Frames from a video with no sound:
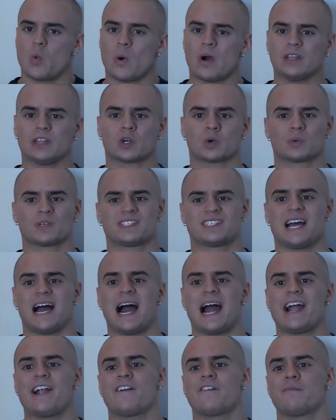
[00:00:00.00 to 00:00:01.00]
Wendler was
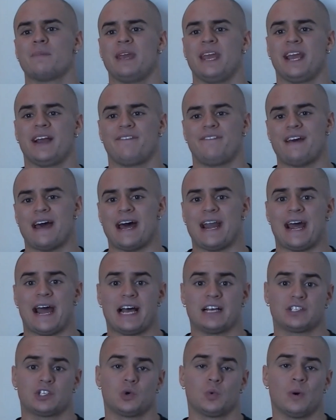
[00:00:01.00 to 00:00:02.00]
tired of being a fat
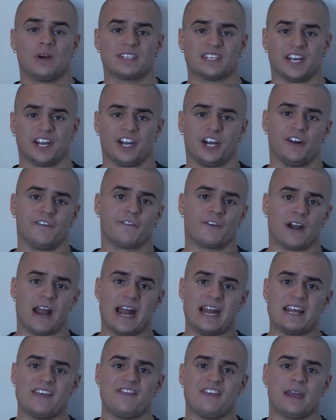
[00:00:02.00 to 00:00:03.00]
ass who wasn't good for
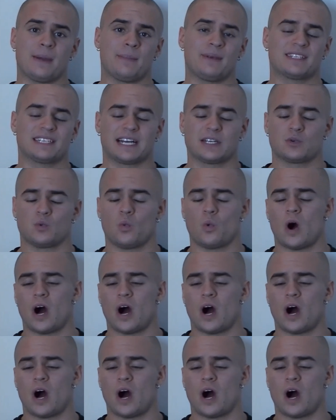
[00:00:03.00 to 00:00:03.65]
anything besides